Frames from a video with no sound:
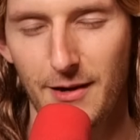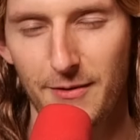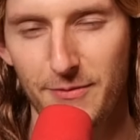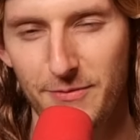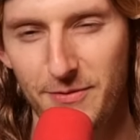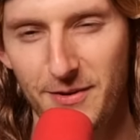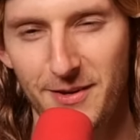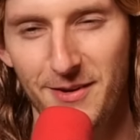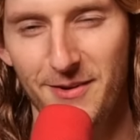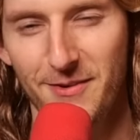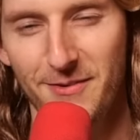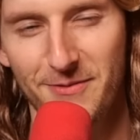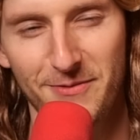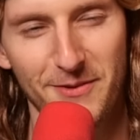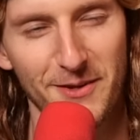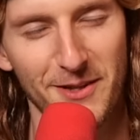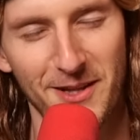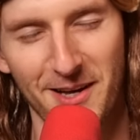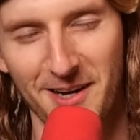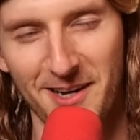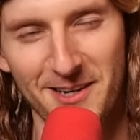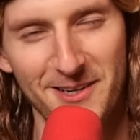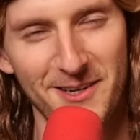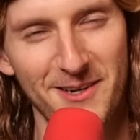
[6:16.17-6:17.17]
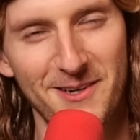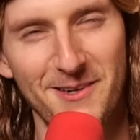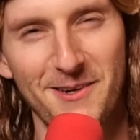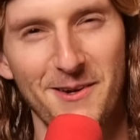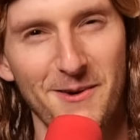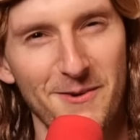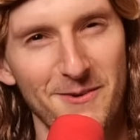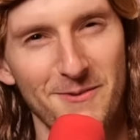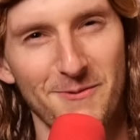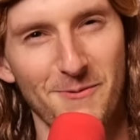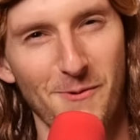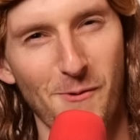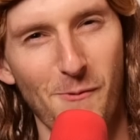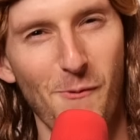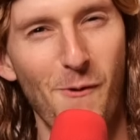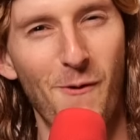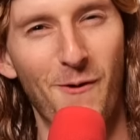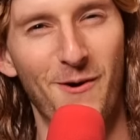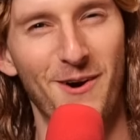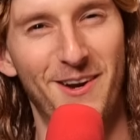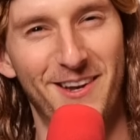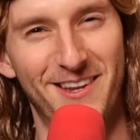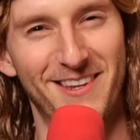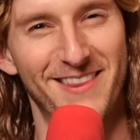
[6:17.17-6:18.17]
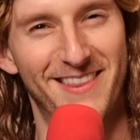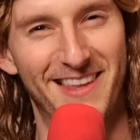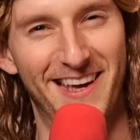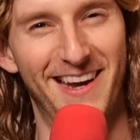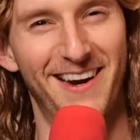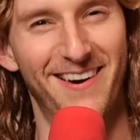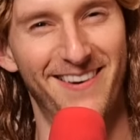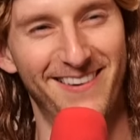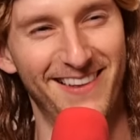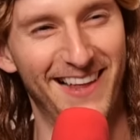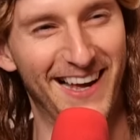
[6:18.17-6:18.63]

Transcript: I feel like I didn't get rewarded there